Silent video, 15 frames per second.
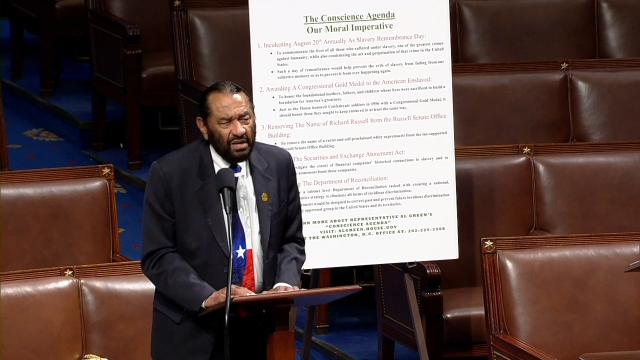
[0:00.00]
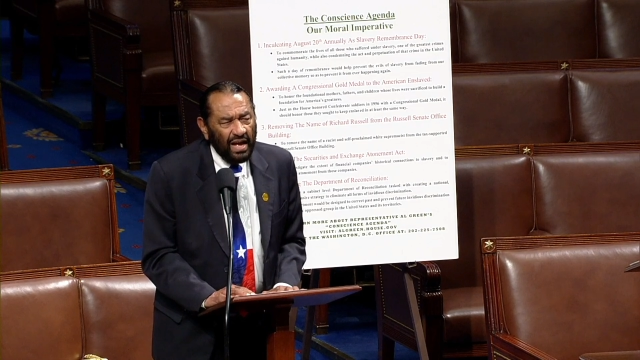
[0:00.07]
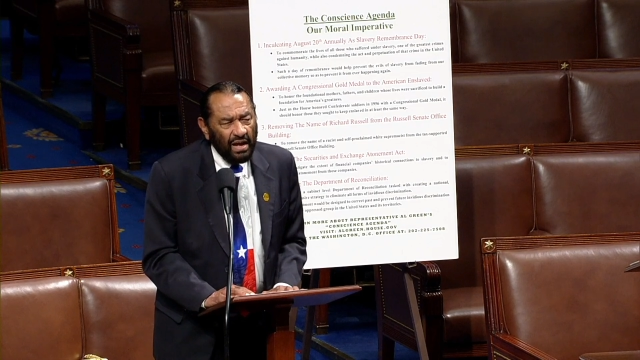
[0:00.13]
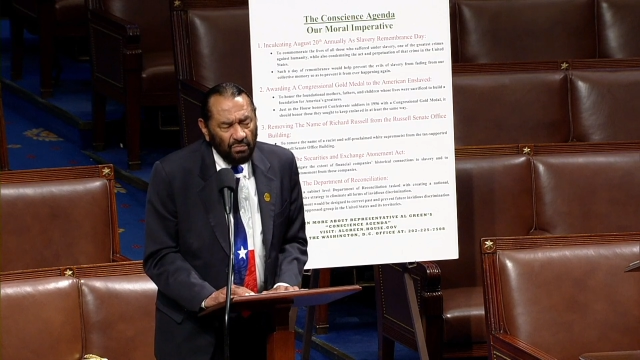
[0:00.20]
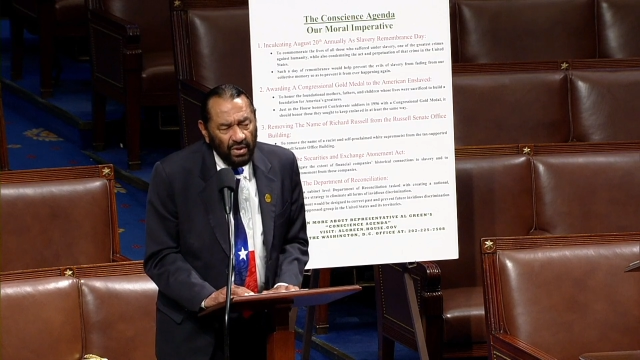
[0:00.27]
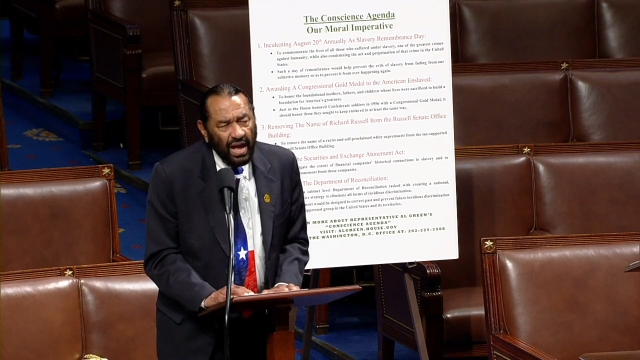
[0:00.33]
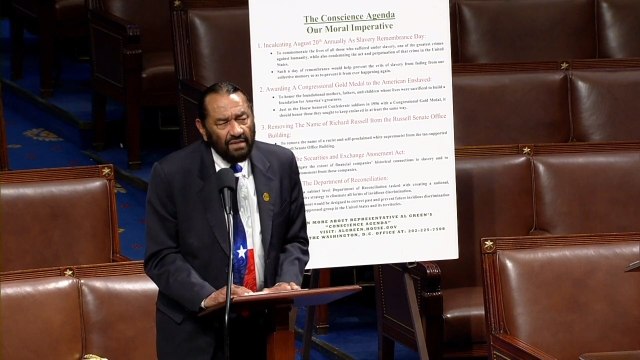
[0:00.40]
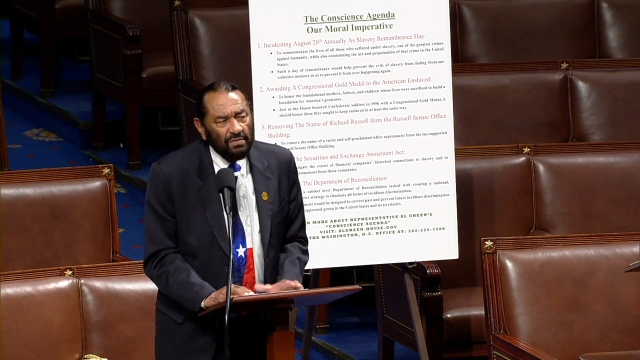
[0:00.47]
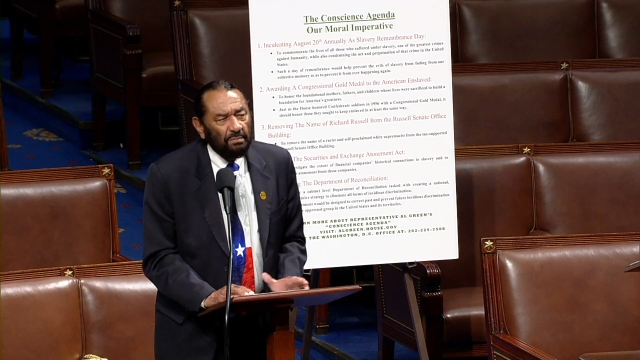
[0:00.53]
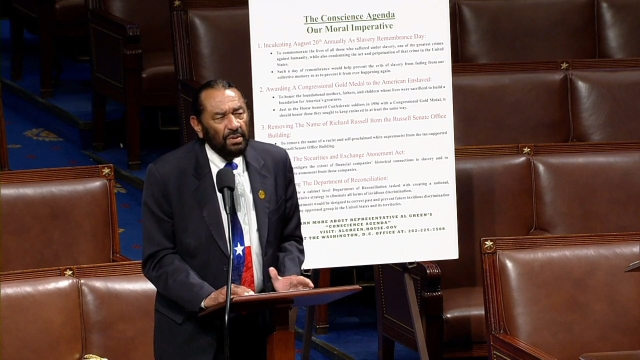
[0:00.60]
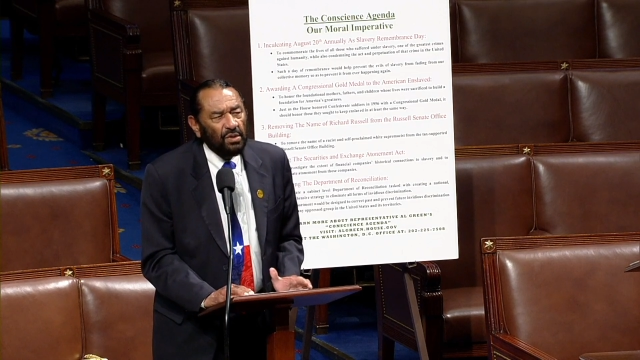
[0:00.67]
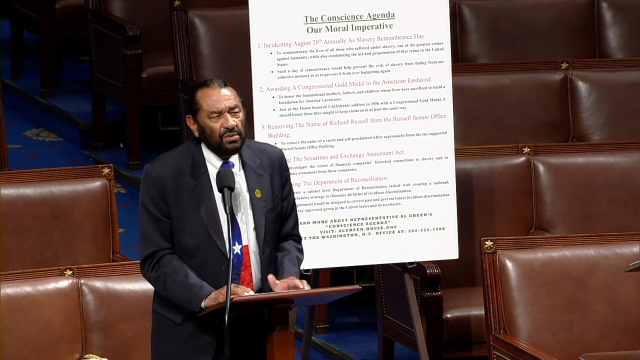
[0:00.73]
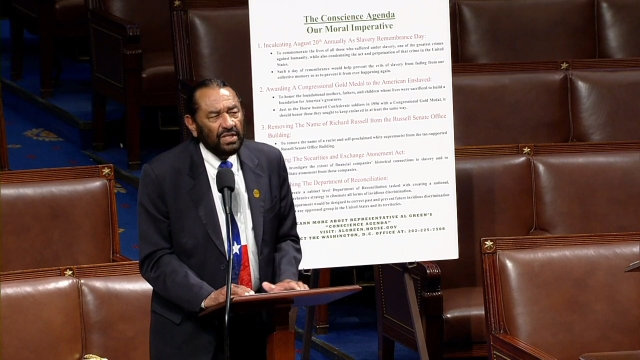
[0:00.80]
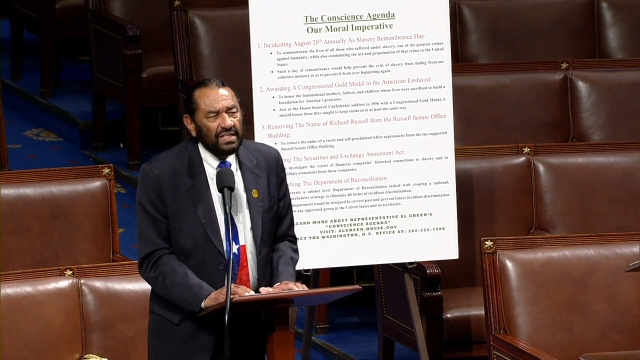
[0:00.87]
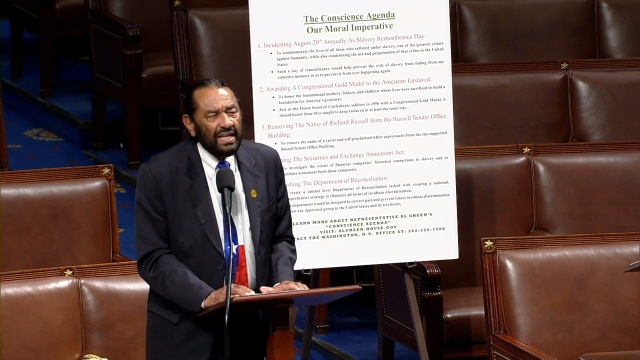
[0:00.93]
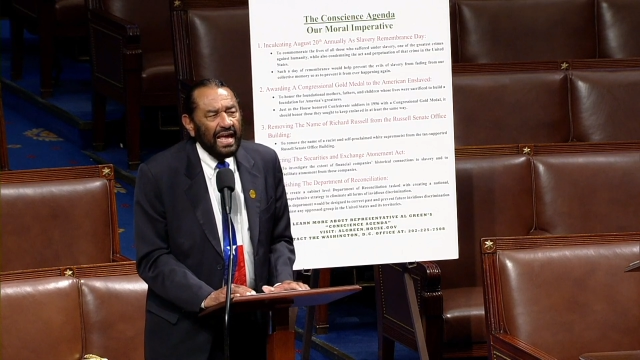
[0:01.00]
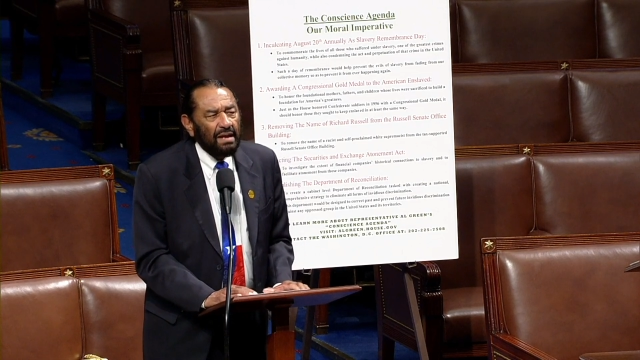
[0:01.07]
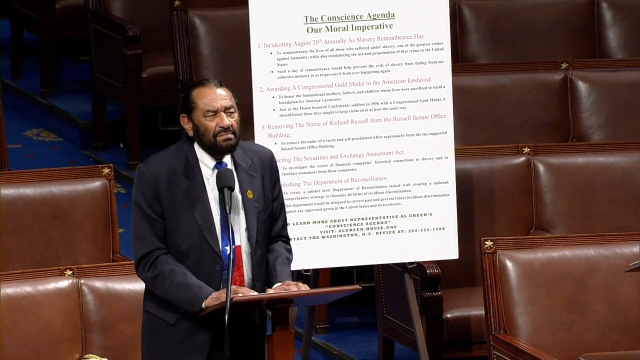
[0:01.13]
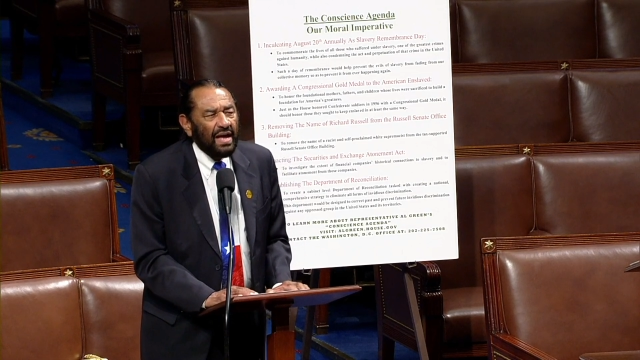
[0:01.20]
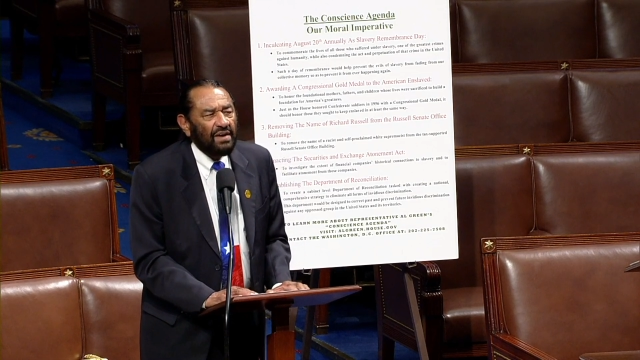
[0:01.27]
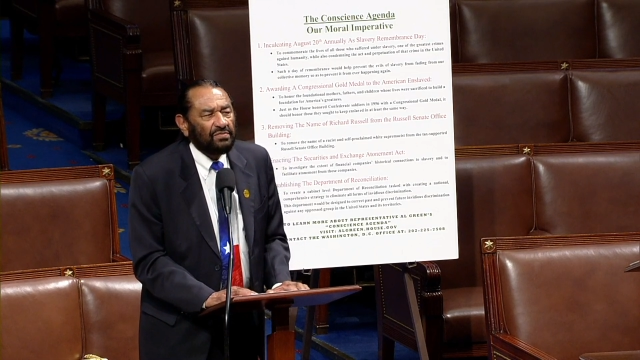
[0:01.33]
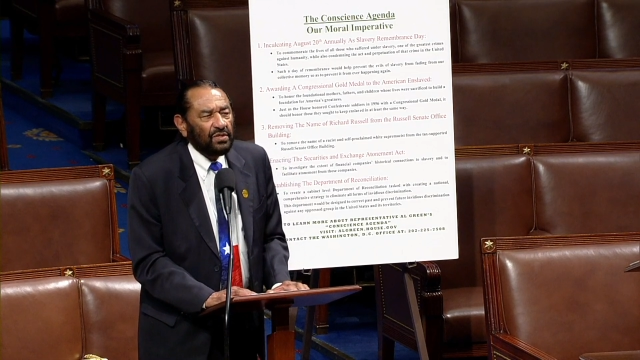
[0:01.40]
and we have a building
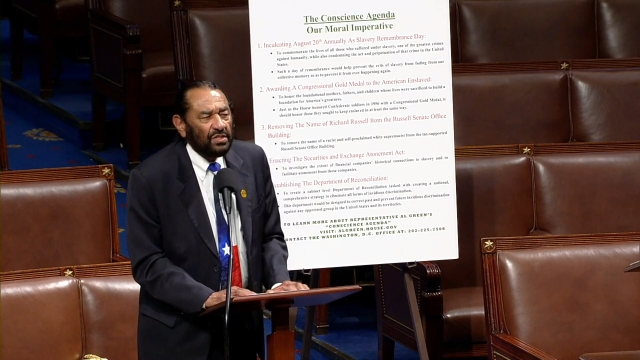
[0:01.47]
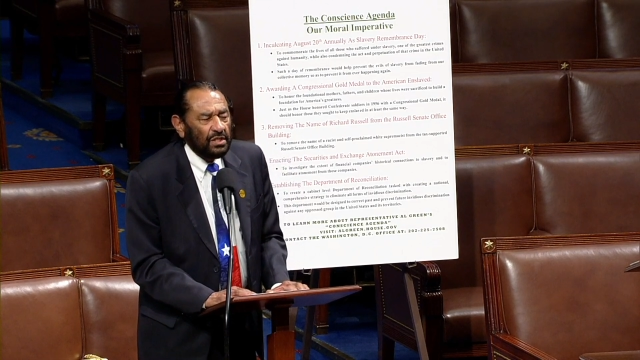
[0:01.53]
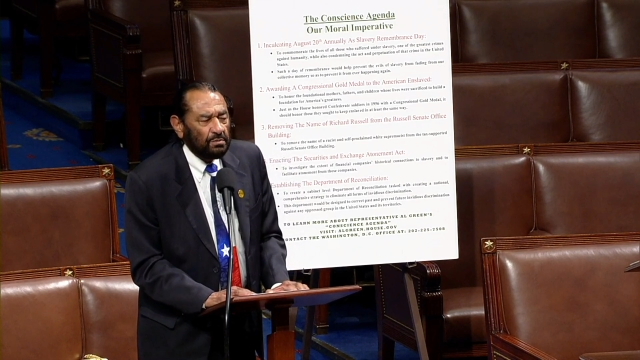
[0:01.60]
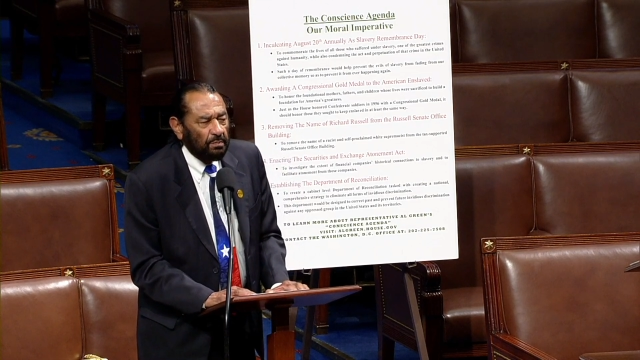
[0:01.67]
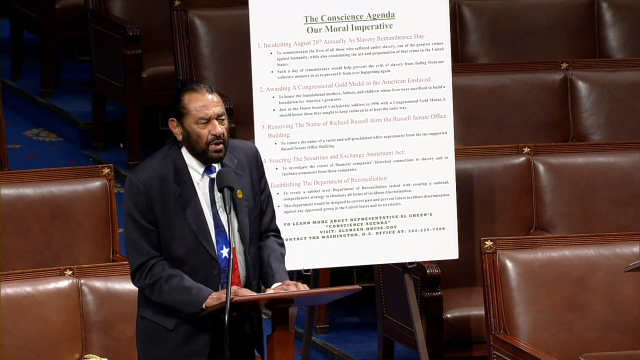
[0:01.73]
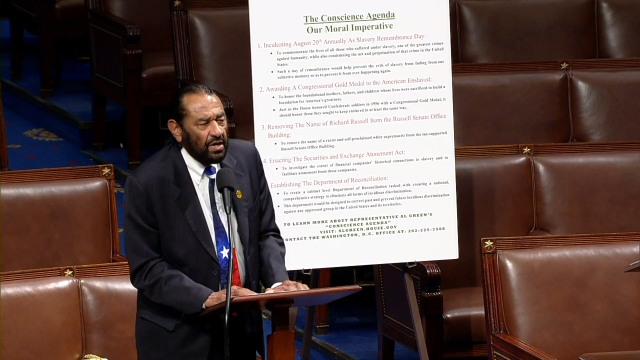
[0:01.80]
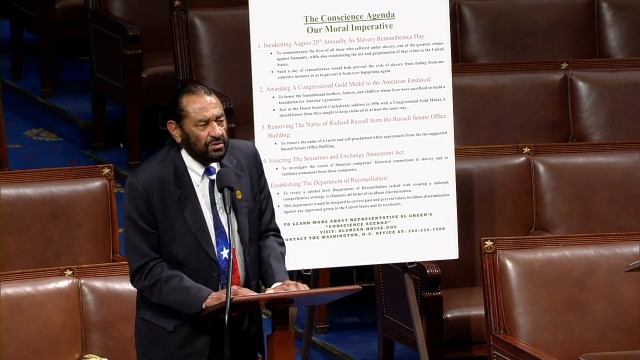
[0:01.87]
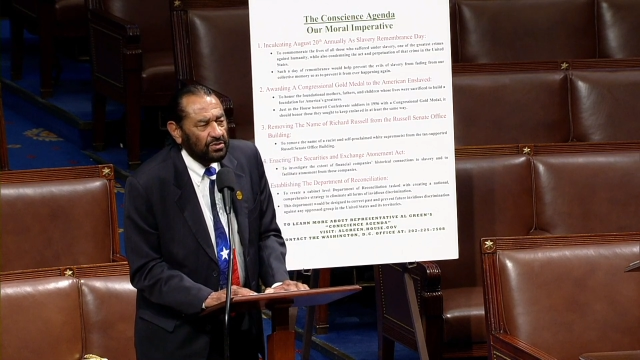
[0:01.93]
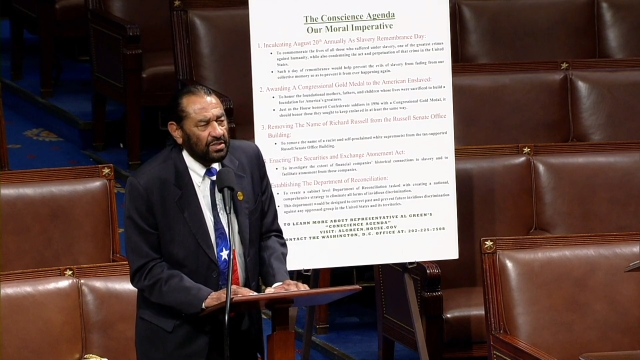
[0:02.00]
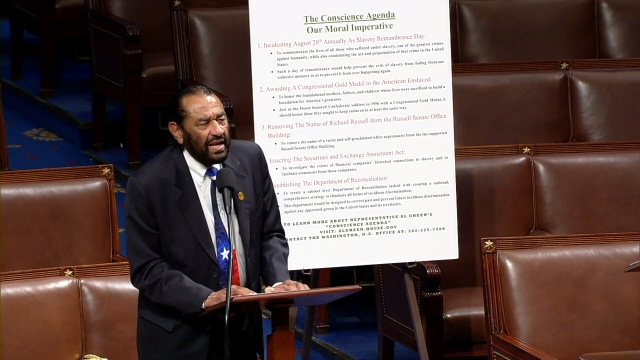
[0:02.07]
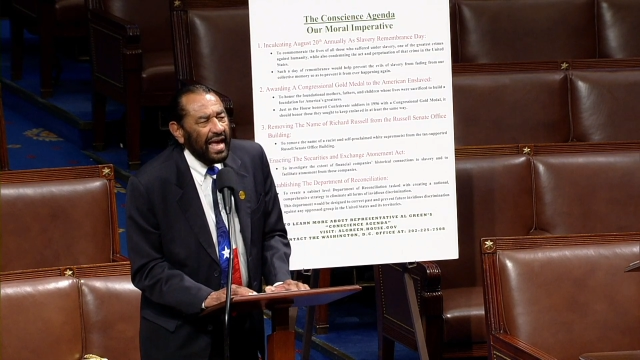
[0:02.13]
named after this person.